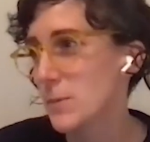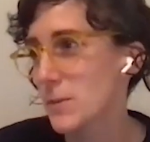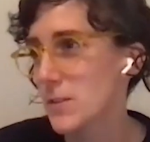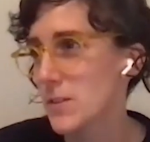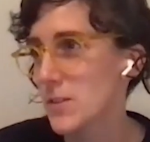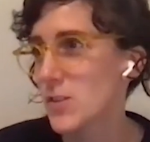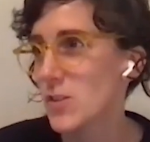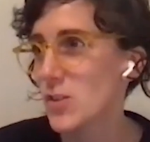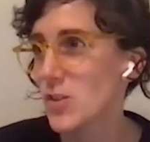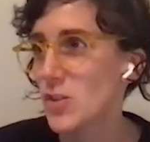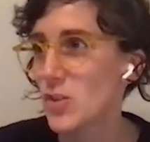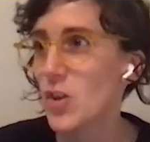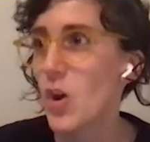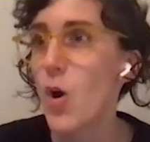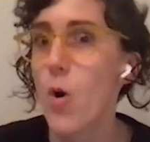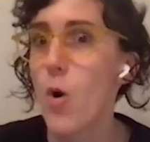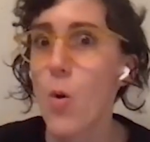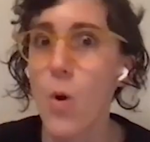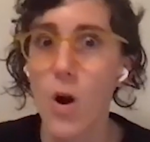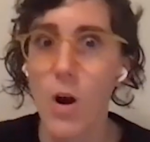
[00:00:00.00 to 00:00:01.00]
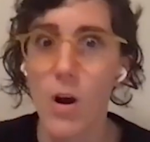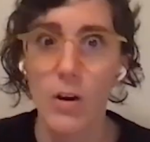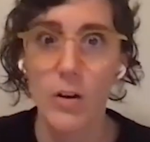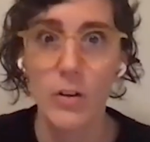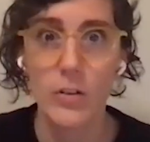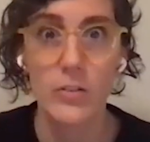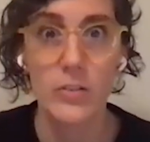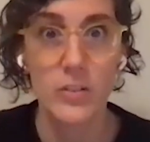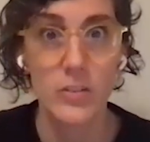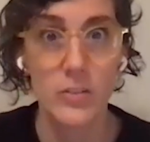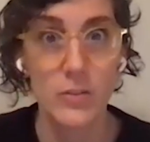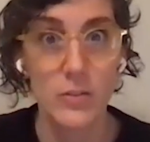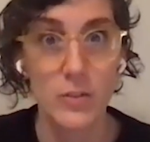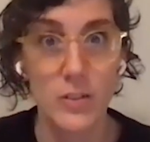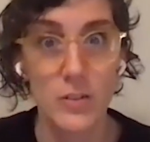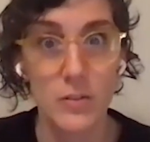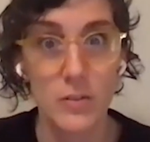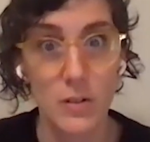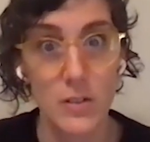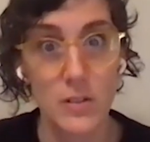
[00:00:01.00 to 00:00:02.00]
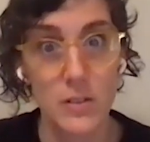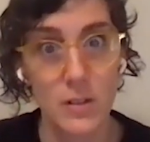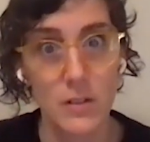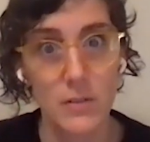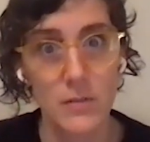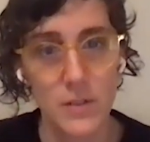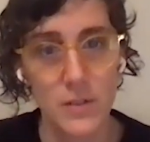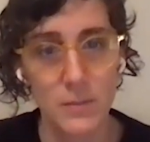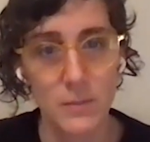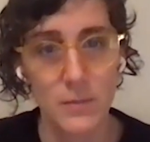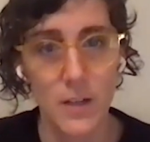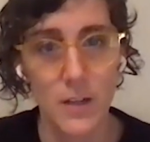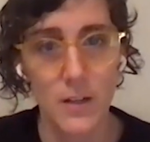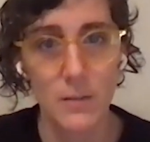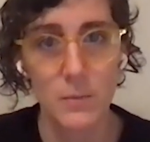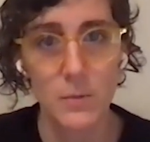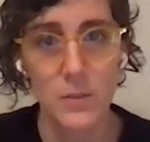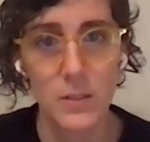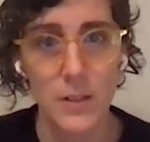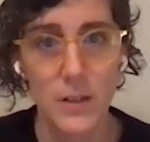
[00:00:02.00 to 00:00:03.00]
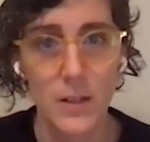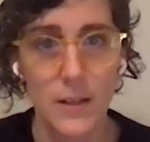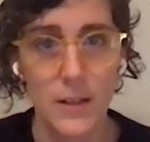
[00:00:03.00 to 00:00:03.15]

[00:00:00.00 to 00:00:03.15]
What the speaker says: but it's so hard to do it to ourselves sometimes.